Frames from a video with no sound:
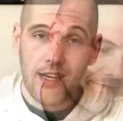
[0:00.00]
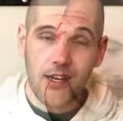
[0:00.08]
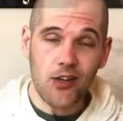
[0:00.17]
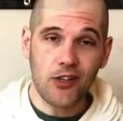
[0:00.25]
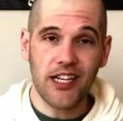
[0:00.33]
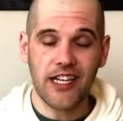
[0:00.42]

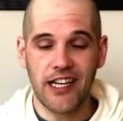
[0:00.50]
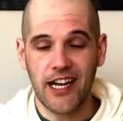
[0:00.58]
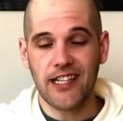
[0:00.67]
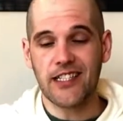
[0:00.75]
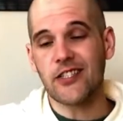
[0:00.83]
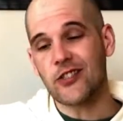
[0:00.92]
Okay
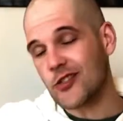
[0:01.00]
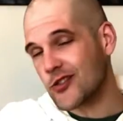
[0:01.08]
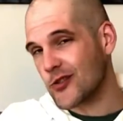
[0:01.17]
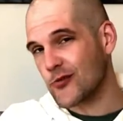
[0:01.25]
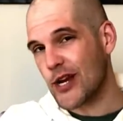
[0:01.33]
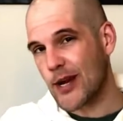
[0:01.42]
guys, and
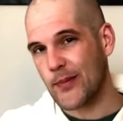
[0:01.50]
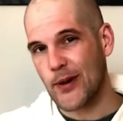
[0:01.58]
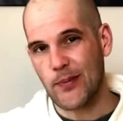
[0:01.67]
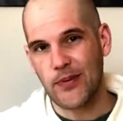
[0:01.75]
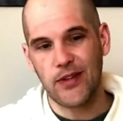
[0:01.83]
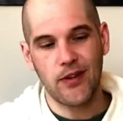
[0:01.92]
just to wrap
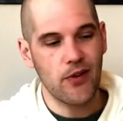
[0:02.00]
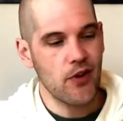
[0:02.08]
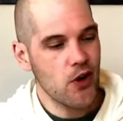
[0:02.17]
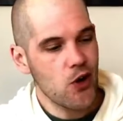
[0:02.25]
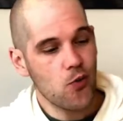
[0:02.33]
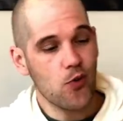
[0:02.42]
up here,
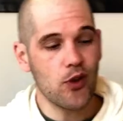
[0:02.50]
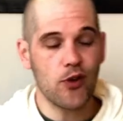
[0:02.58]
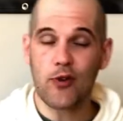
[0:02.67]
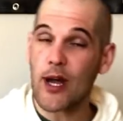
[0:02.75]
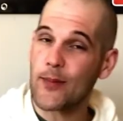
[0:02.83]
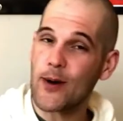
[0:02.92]
we're going
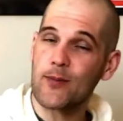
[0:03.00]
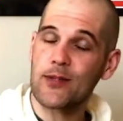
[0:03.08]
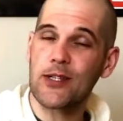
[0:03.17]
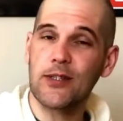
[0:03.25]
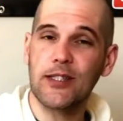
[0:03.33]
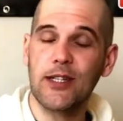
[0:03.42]
to wrap up with
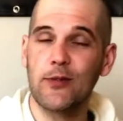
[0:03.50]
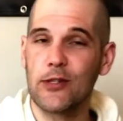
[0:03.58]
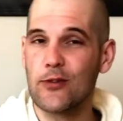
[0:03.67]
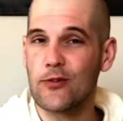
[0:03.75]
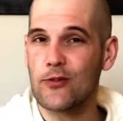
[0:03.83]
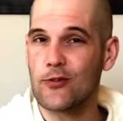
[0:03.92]
something that we
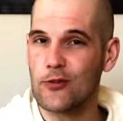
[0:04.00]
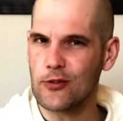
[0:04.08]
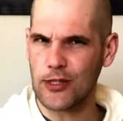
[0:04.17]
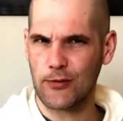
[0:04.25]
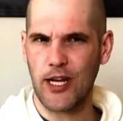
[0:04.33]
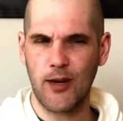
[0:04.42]
don't
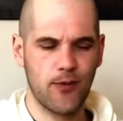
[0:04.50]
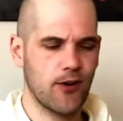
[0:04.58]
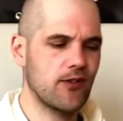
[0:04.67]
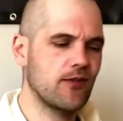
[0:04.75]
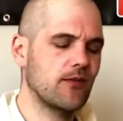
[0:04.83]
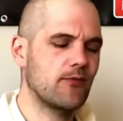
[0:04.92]
usually
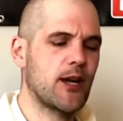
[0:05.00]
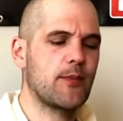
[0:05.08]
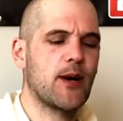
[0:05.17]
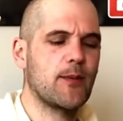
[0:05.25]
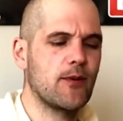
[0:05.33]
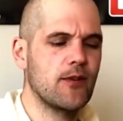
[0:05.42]
wrap
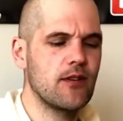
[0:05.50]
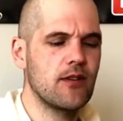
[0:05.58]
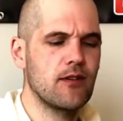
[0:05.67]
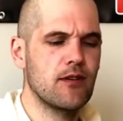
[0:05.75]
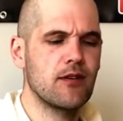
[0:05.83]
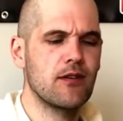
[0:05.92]
up on.
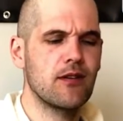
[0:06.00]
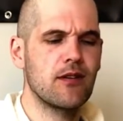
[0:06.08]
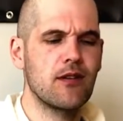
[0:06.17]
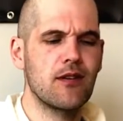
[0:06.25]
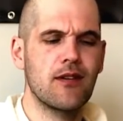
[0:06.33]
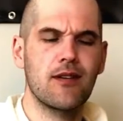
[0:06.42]

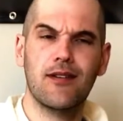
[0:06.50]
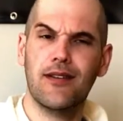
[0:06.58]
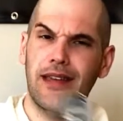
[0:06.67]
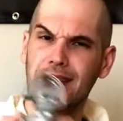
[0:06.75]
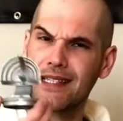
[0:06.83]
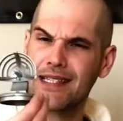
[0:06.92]

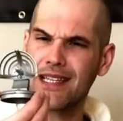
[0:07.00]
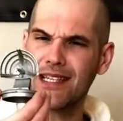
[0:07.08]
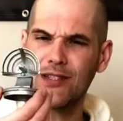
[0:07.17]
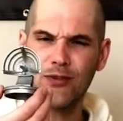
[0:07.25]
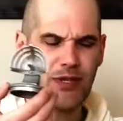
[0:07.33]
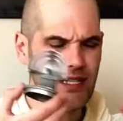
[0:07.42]

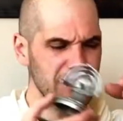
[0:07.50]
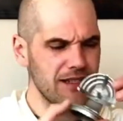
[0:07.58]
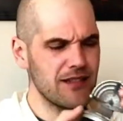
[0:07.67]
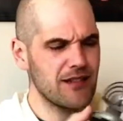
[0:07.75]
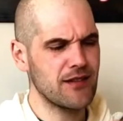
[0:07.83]
Accessories?